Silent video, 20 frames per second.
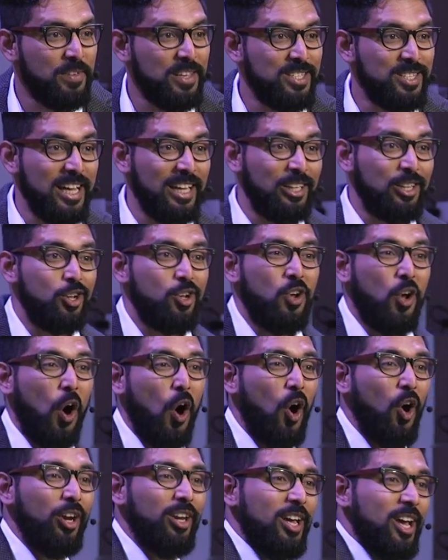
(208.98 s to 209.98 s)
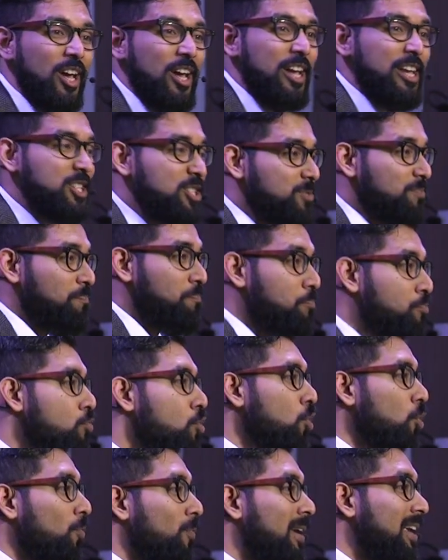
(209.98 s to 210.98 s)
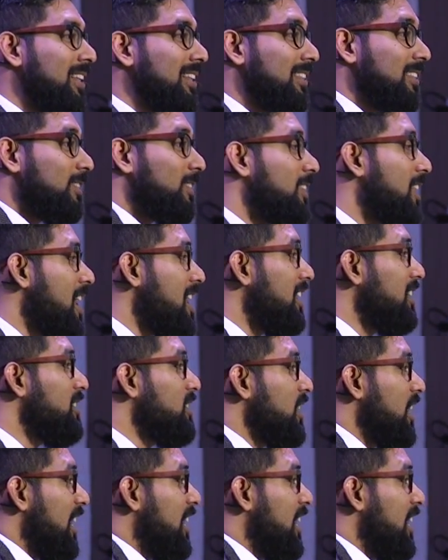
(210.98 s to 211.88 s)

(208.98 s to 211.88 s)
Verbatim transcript: is that God is moving things